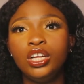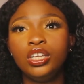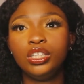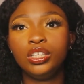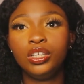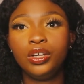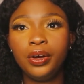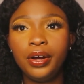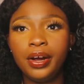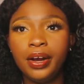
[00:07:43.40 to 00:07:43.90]

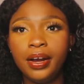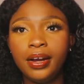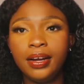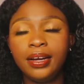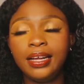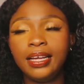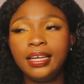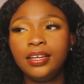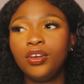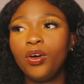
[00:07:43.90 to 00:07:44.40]

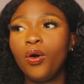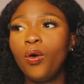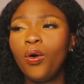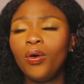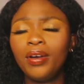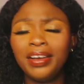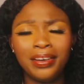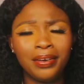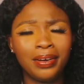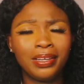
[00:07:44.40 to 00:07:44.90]
learn in
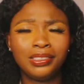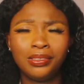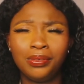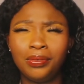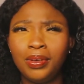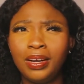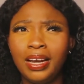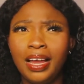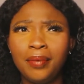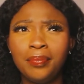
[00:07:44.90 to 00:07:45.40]
all areas of
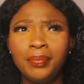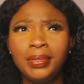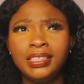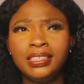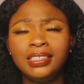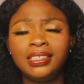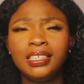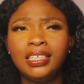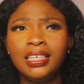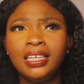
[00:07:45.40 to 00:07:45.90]
your life.
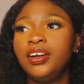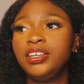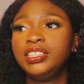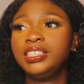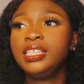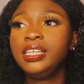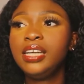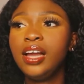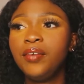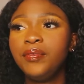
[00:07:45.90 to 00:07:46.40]
Basically, her
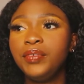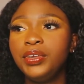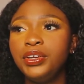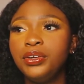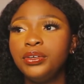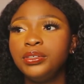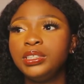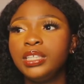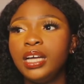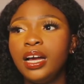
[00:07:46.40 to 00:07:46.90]
sit down
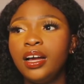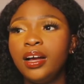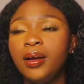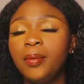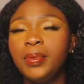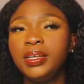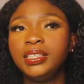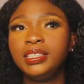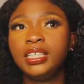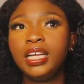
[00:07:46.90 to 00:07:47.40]
videos
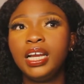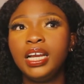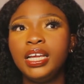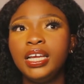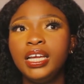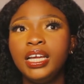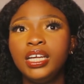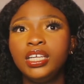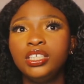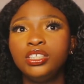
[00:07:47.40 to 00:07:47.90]
are
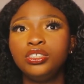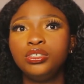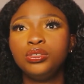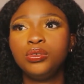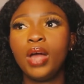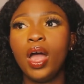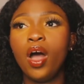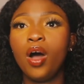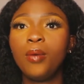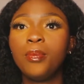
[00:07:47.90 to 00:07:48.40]
basically
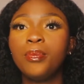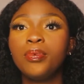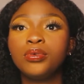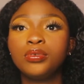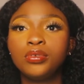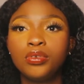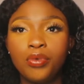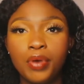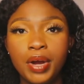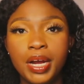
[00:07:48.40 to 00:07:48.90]
to
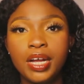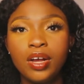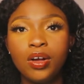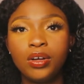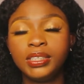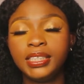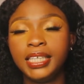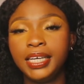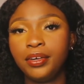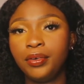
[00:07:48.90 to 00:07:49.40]
help growing
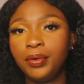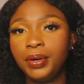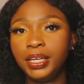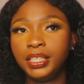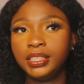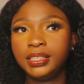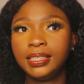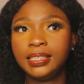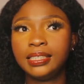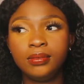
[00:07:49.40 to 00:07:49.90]
content
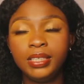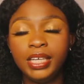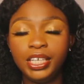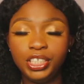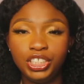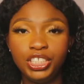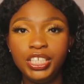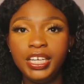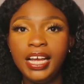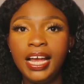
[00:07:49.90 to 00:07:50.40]
creators.
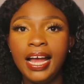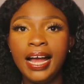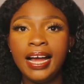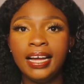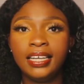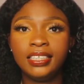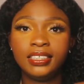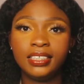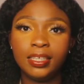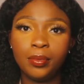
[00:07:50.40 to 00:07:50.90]
Yichi
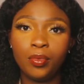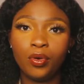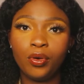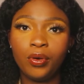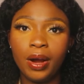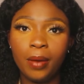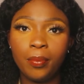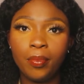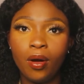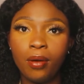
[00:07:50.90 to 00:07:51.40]
and
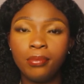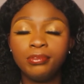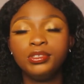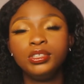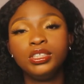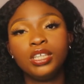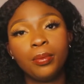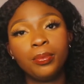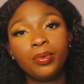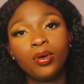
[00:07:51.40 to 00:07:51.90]
Demora Bombs,
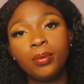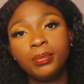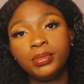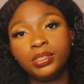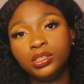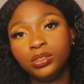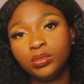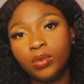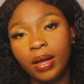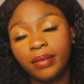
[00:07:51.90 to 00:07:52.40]
which I'll be
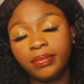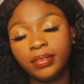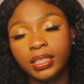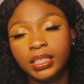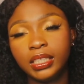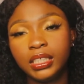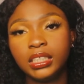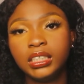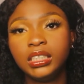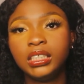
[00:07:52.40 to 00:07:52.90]
coming to after
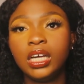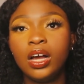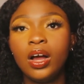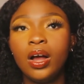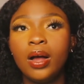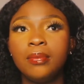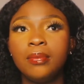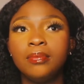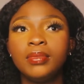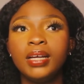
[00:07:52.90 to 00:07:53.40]
this,
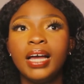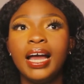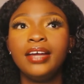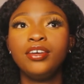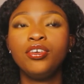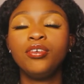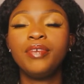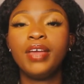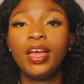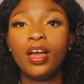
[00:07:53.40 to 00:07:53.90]

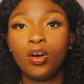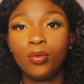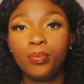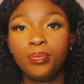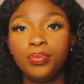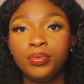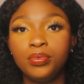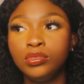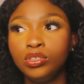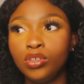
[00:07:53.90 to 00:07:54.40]
kind of help
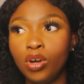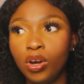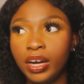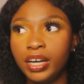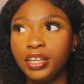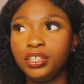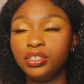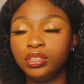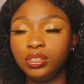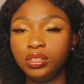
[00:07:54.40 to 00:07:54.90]

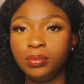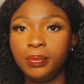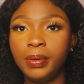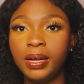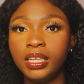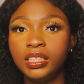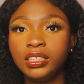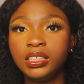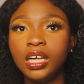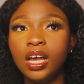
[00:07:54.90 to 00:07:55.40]
younger
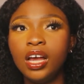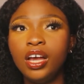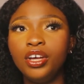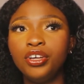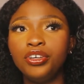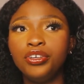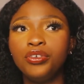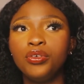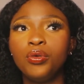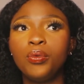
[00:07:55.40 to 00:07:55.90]

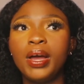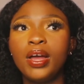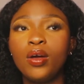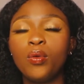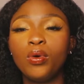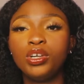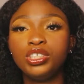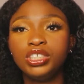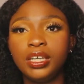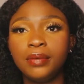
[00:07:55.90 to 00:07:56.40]
YouTubers. You know, when
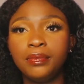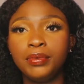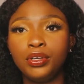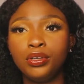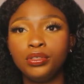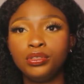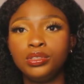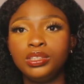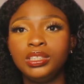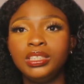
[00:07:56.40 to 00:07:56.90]
you watch their
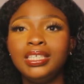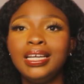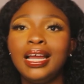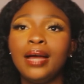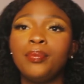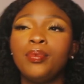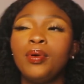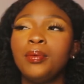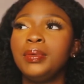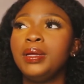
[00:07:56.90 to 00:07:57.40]
videos, you see
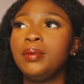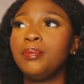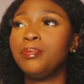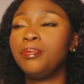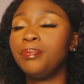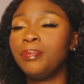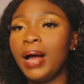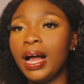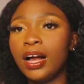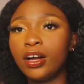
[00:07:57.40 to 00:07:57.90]
like probably
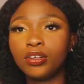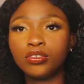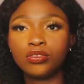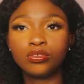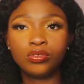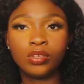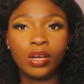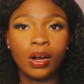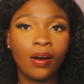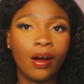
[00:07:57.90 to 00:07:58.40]

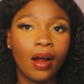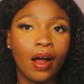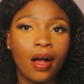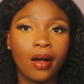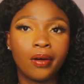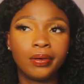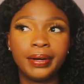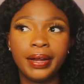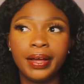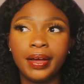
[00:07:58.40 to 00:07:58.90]

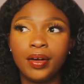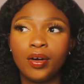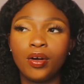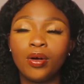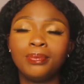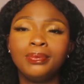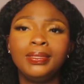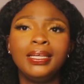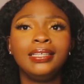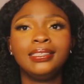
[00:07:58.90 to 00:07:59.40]
background
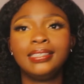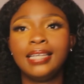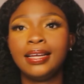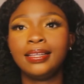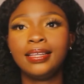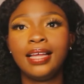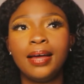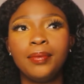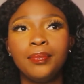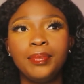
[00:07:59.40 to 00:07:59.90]
help, things
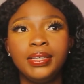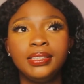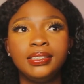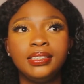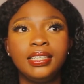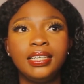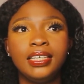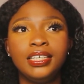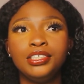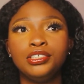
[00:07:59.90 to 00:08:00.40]
like that,
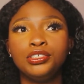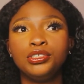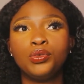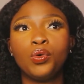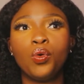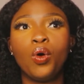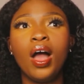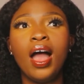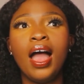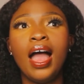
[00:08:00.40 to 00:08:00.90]
basically.
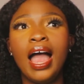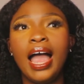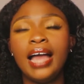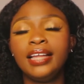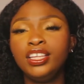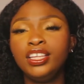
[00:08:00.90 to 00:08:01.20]
So I